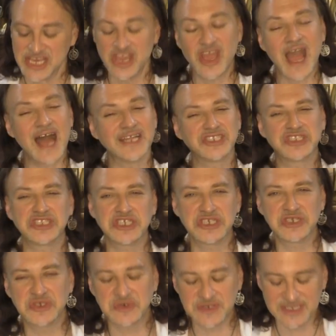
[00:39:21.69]
You got
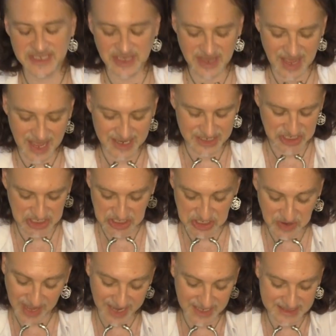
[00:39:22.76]
two. You got
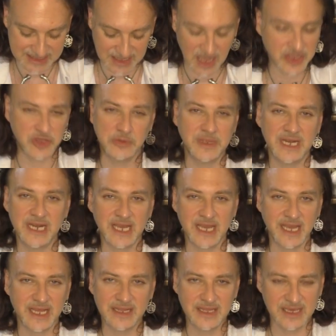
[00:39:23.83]
two. And it's not humidity. I
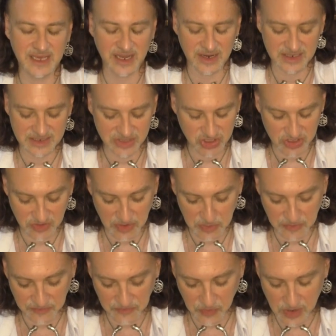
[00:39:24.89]
had the air conditioner
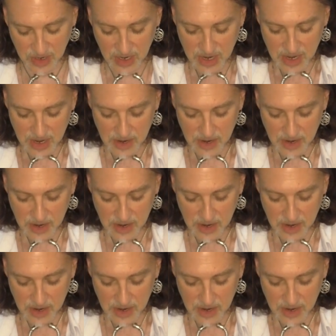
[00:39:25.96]
on before.